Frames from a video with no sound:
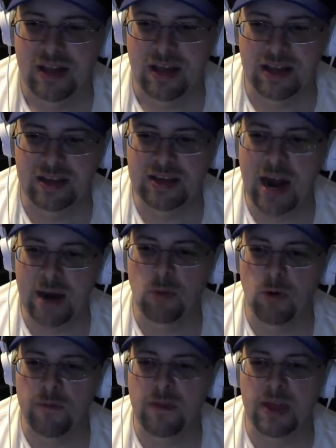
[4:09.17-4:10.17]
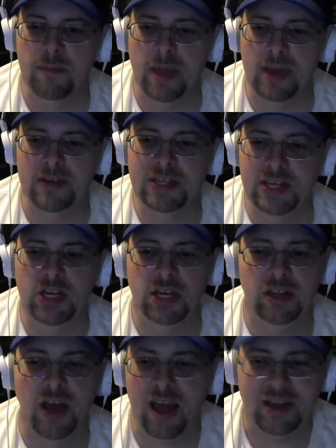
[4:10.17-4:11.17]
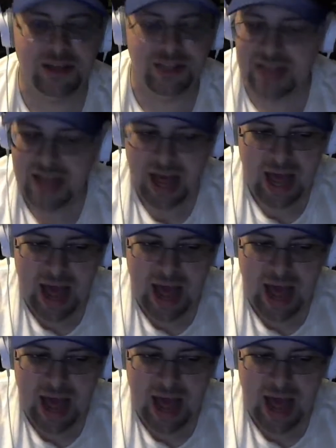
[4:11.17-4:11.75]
entire movie made of CG lions,